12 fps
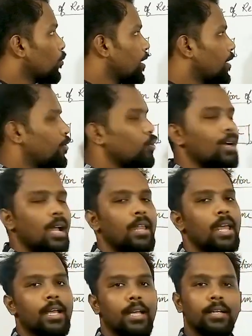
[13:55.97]
If you
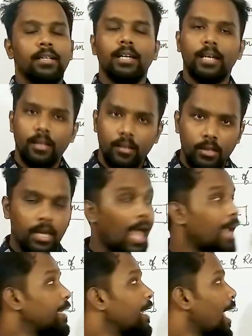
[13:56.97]
connect
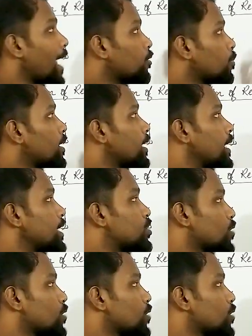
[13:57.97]
at the end of the each